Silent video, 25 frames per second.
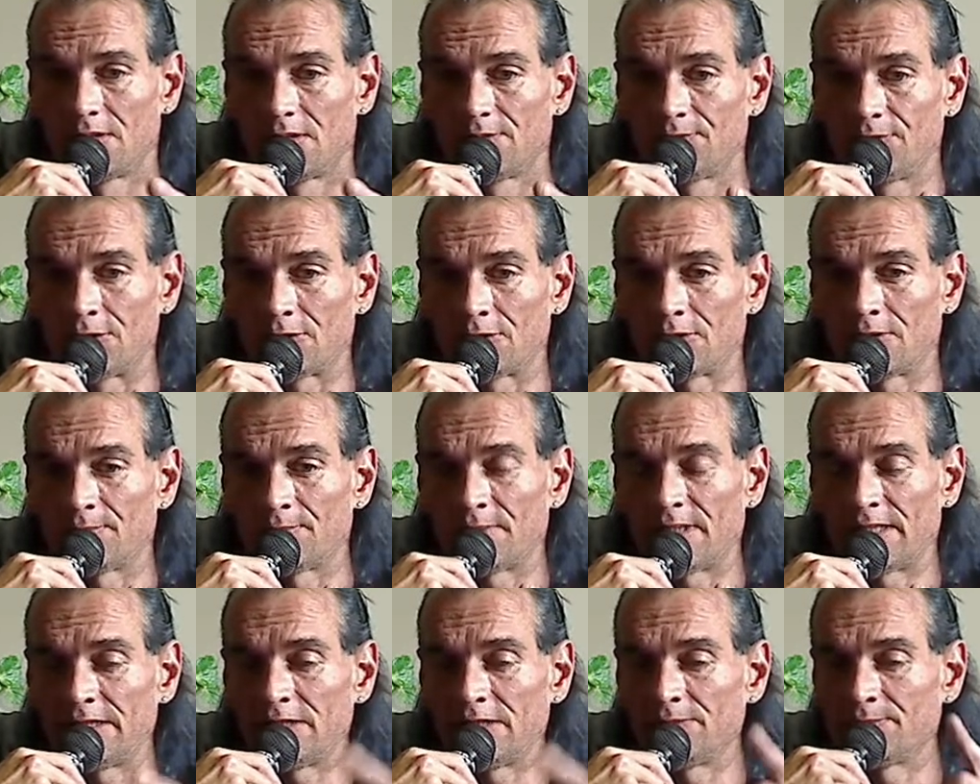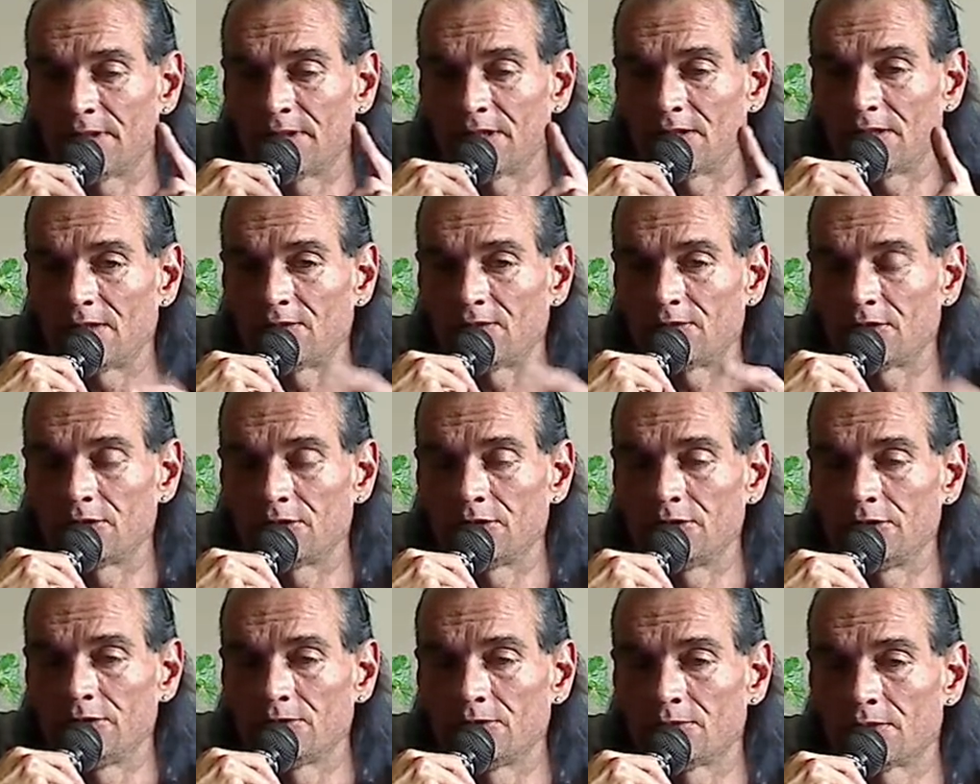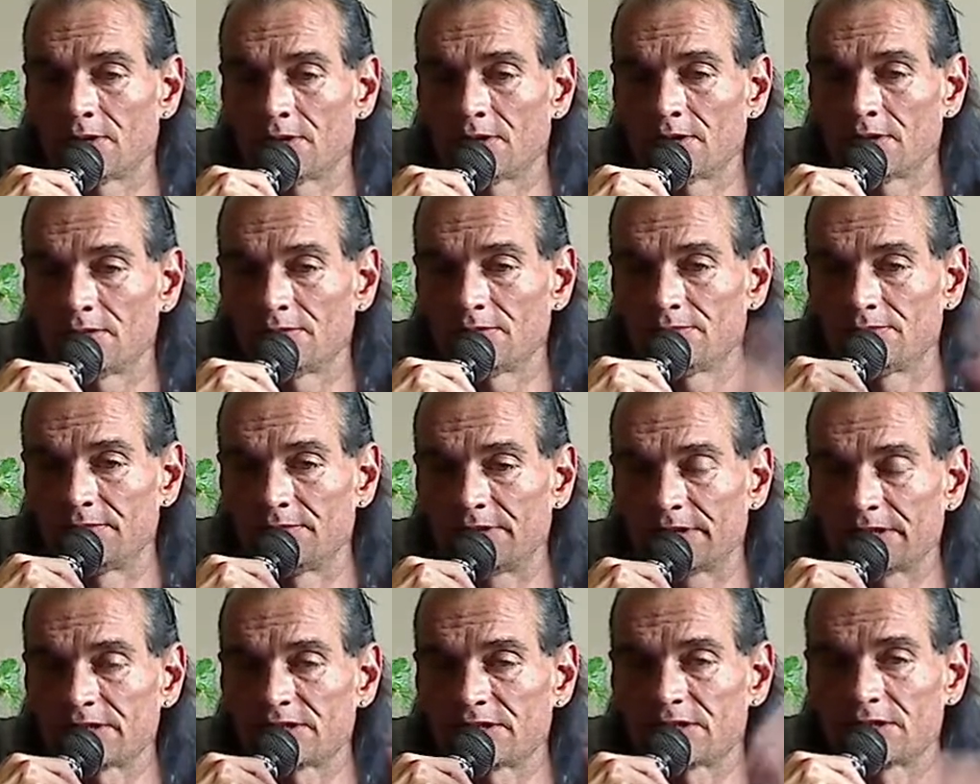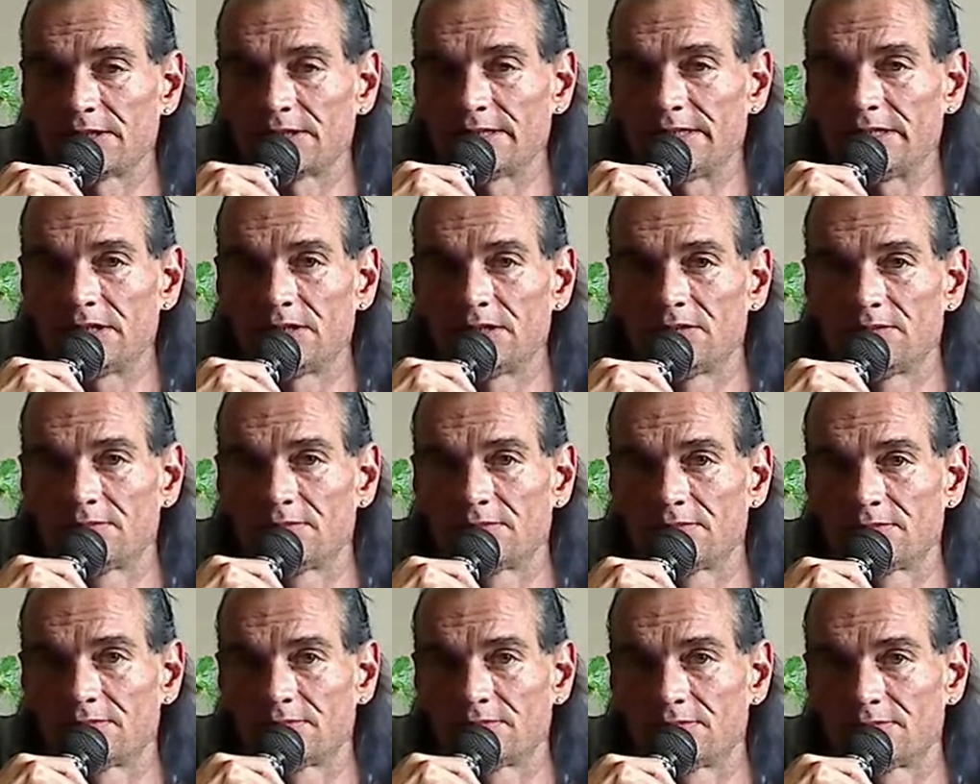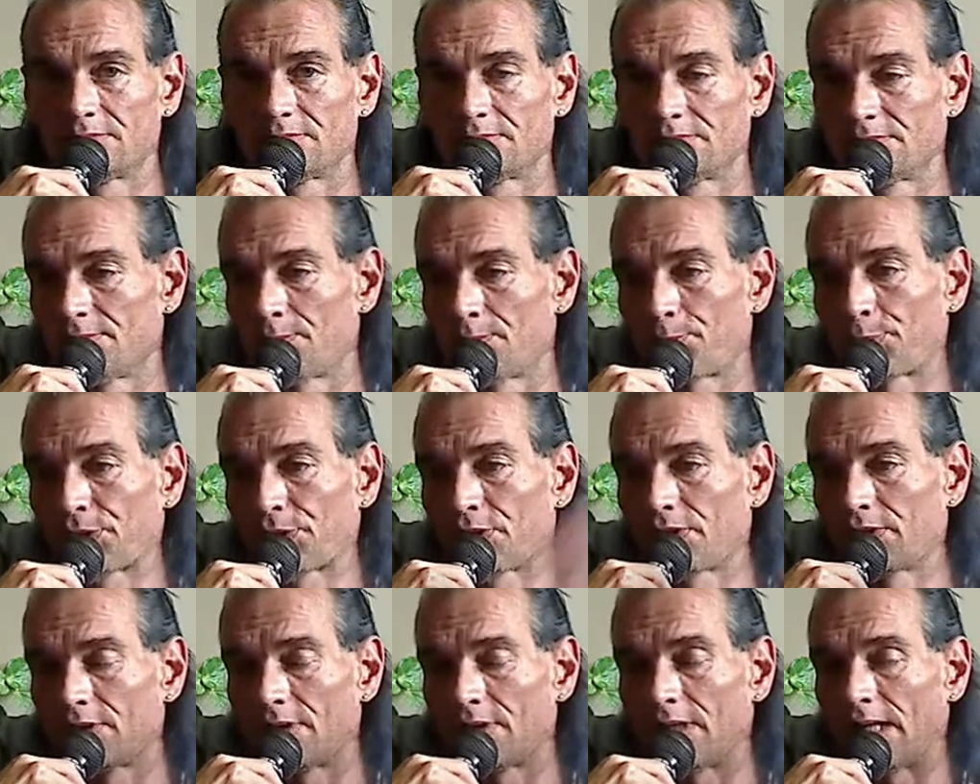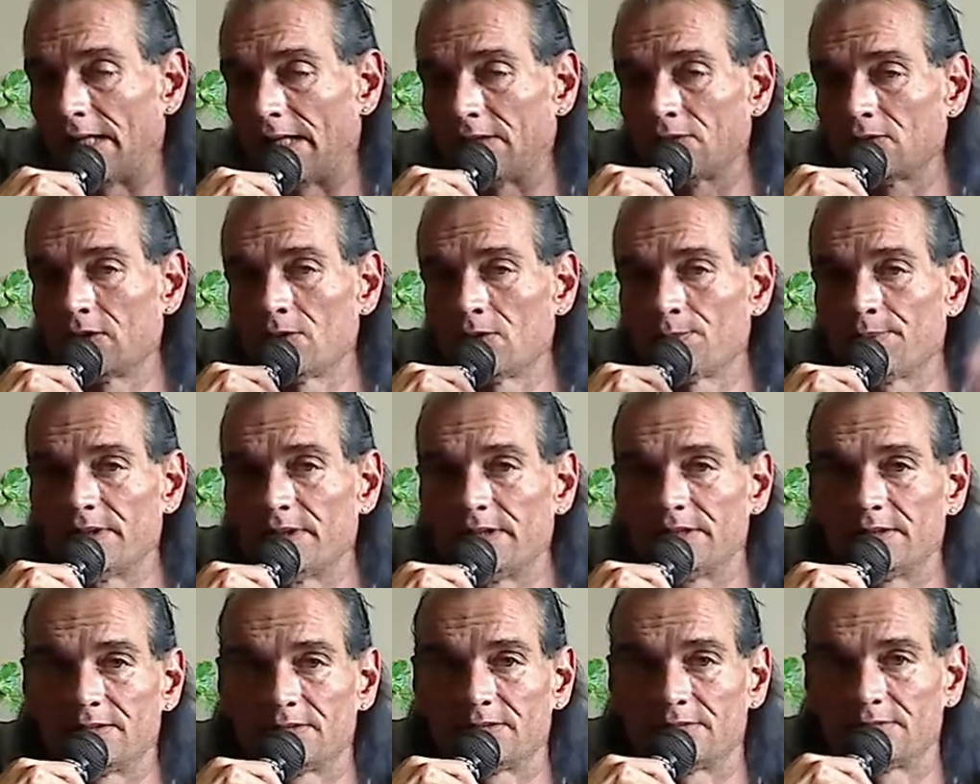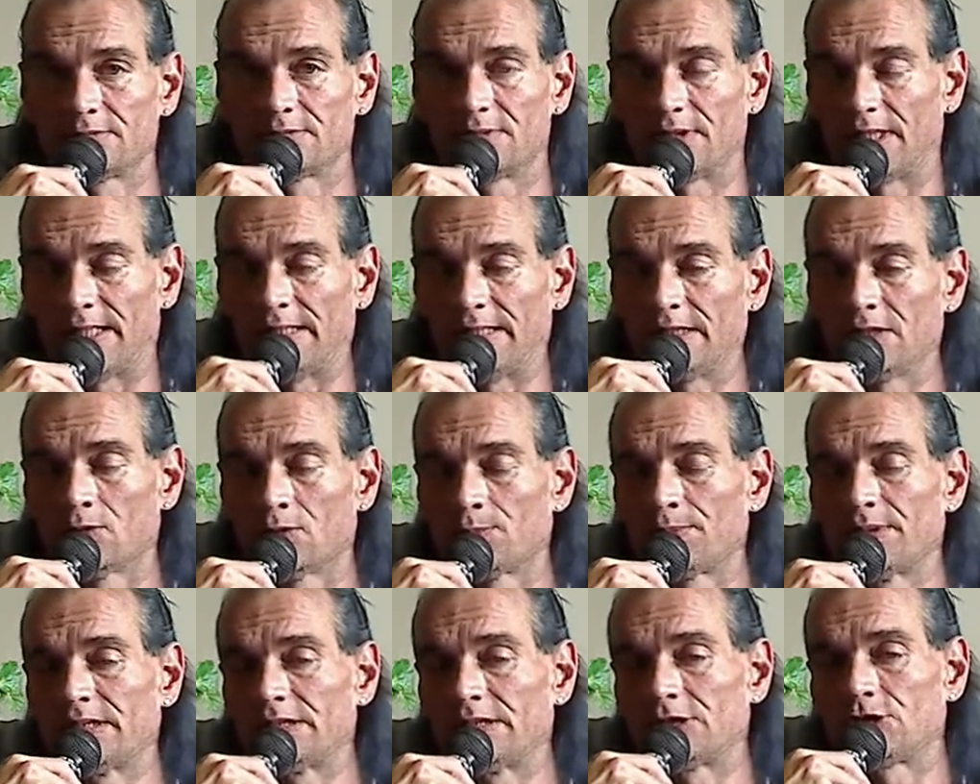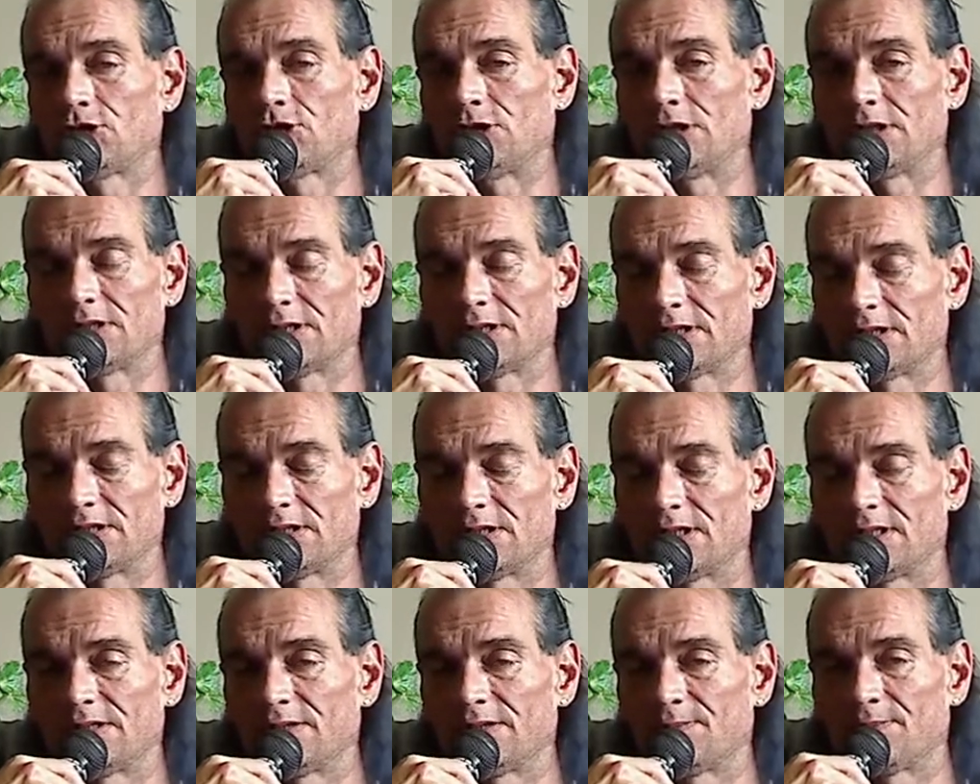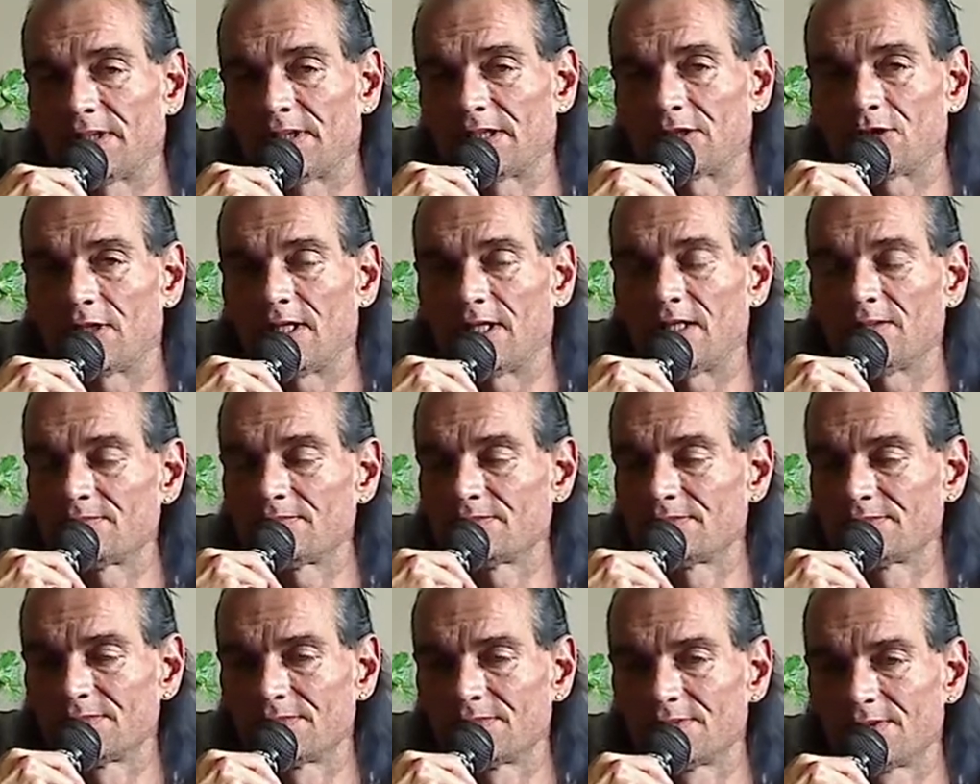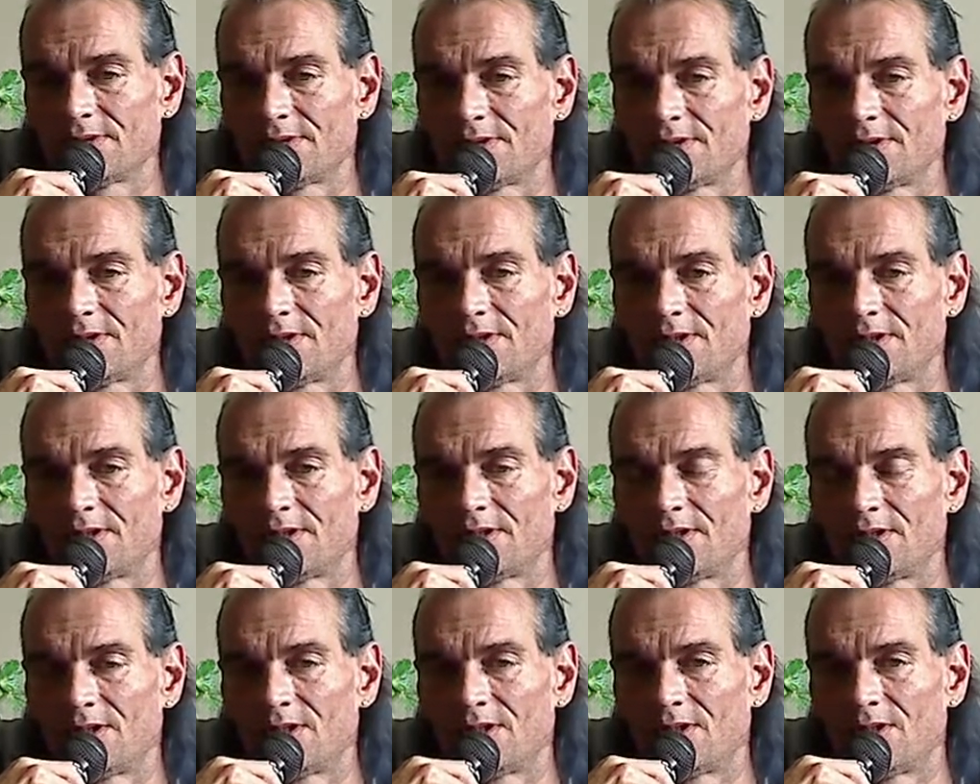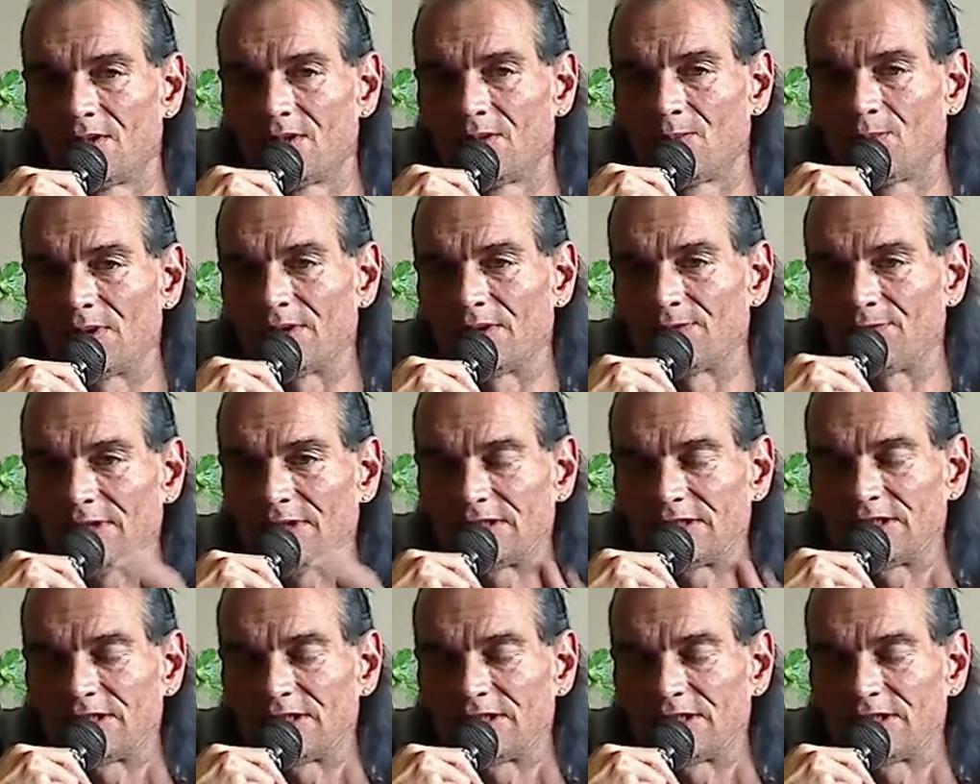If you're on my email, I don't know who you are. It gets deleted. I don't open it. I ain't opening shit and getting nothing in my crap. But if I